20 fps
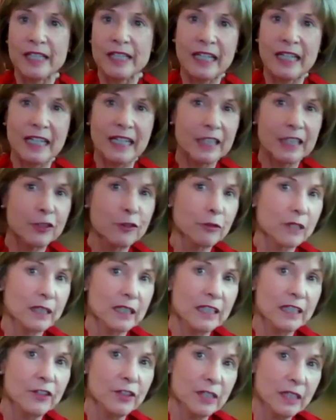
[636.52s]
astral
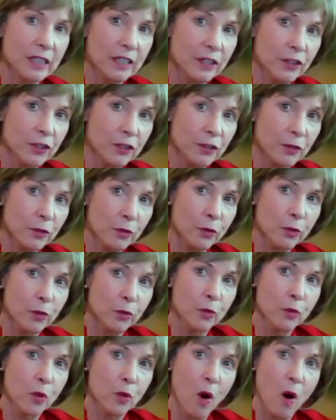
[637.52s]
entities
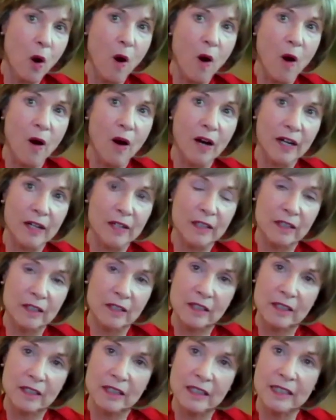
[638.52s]
who are
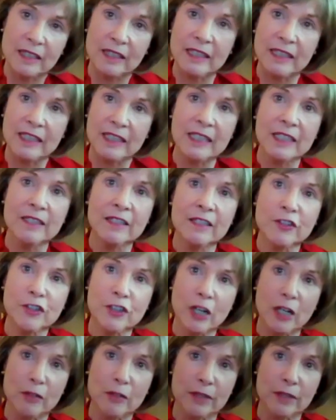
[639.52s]
in the
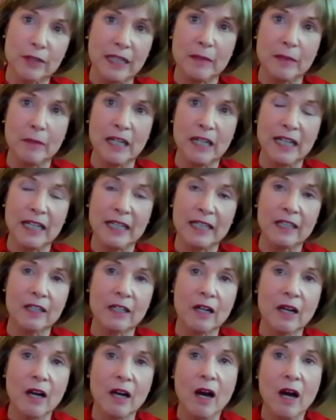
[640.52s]
chakra databank
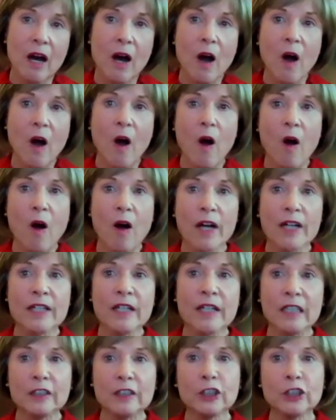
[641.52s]
are
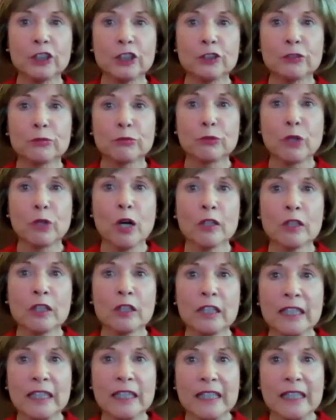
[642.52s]
not
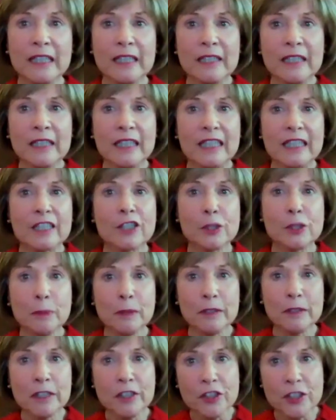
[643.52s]
strongly
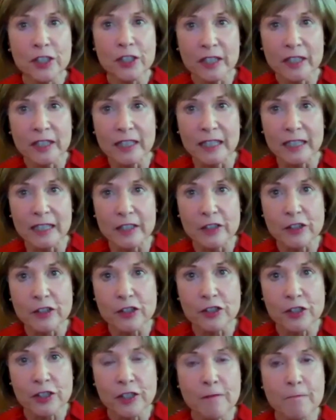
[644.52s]
experiencing this